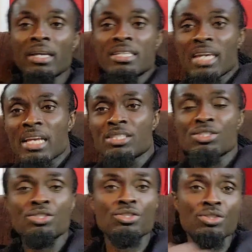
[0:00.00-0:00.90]

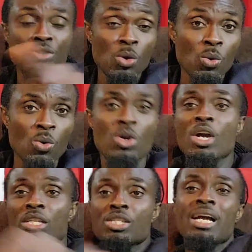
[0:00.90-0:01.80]
against you
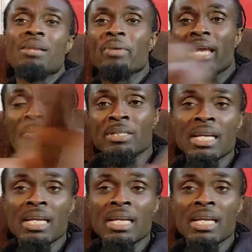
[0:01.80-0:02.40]
shall be able.